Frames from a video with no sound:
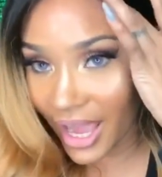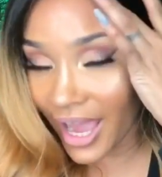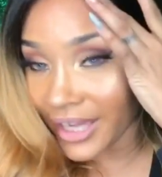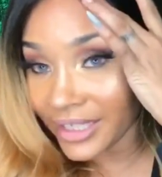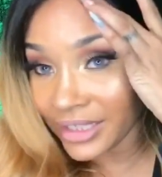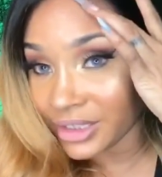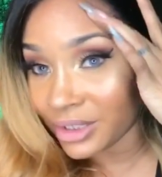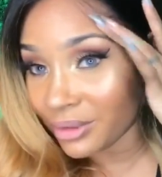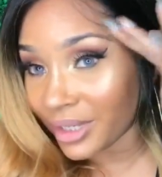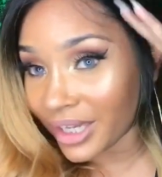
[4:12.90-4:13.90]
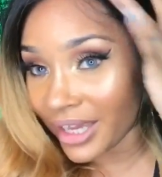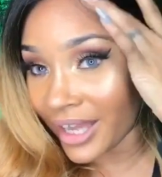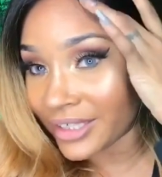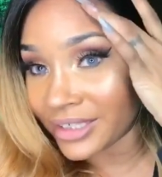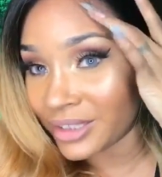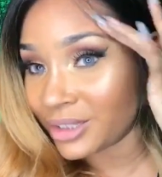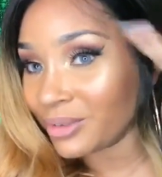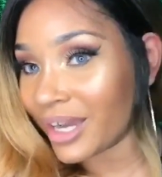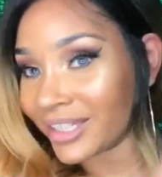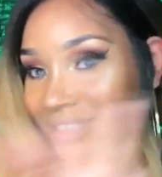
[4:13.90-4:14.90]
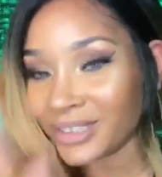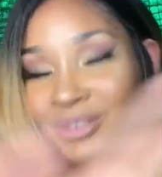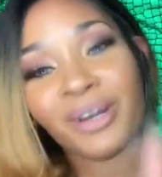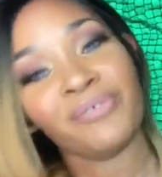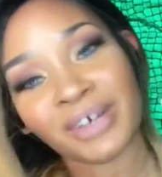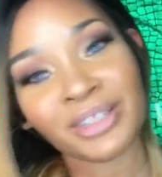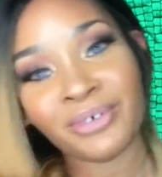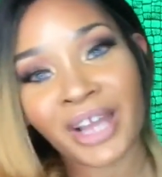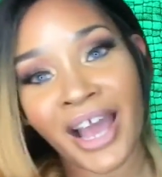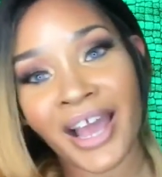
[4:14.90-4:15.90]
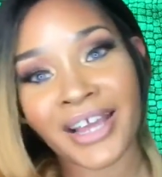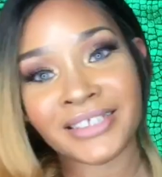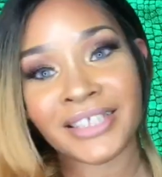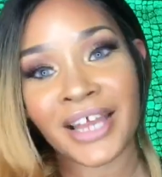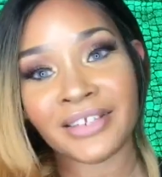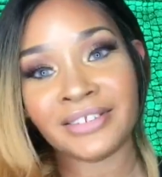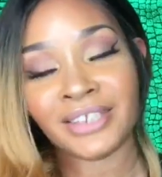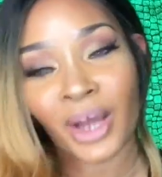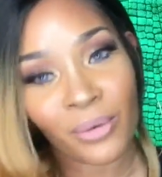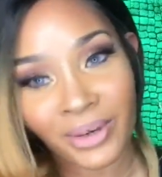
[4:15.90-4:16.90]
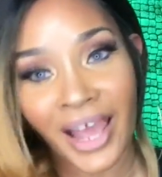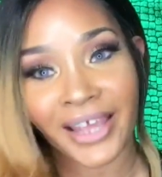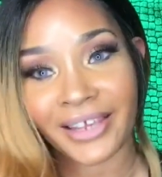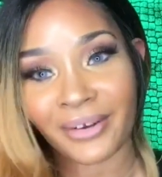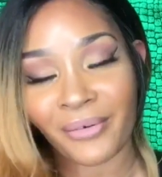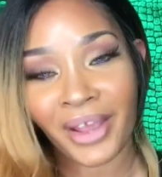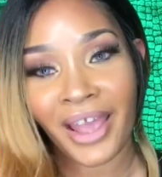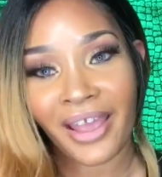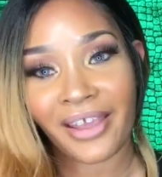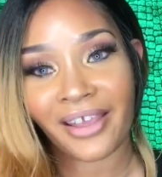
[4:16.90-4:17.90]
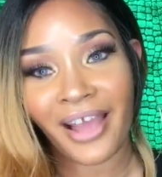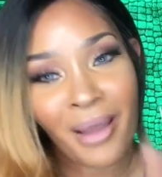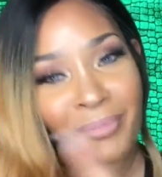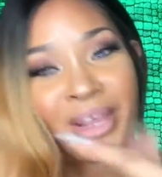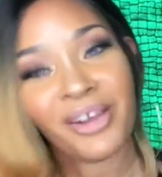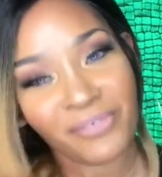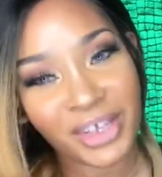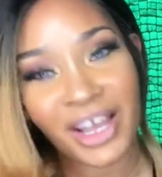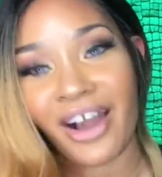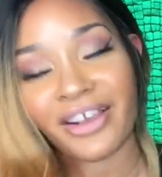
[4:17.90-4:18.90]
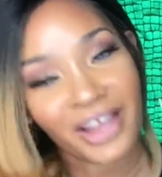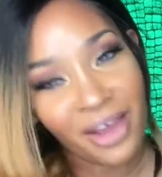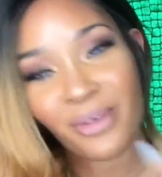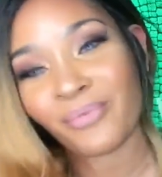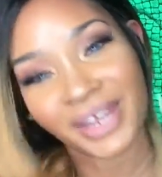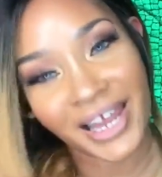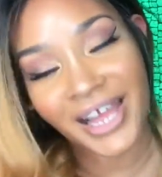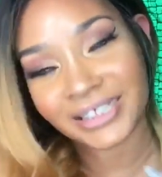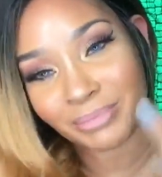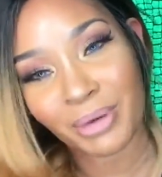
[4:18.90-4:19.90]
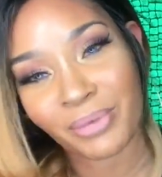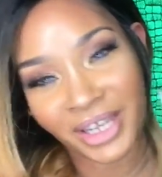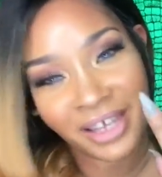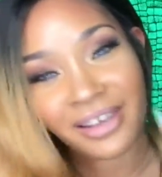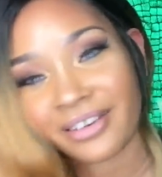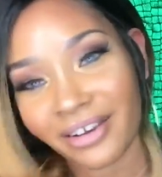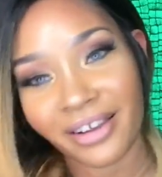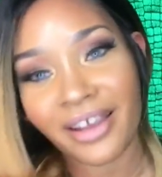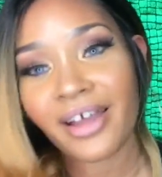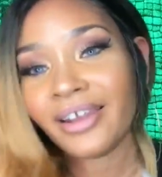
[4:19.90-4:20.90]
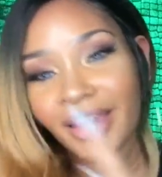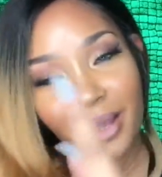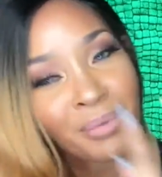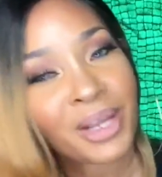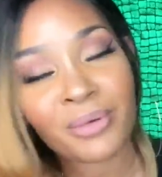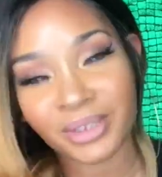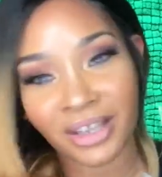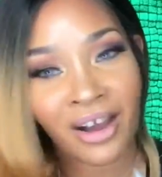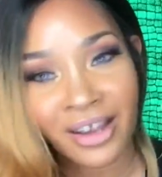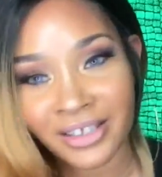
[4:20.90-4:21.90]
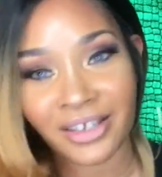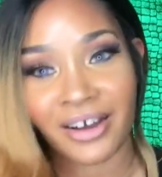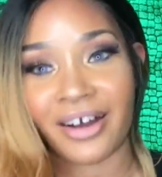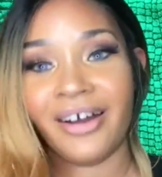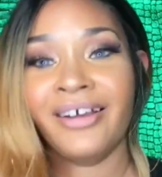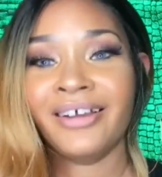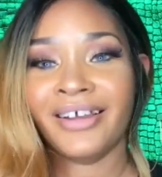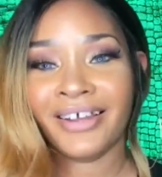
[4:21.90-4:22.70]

I didn't do it. I didn't do it for you guys that don't like it, okay? I'm here for y'all. Y'all don't realize it, but we here. Like, I'm here with all of y'all.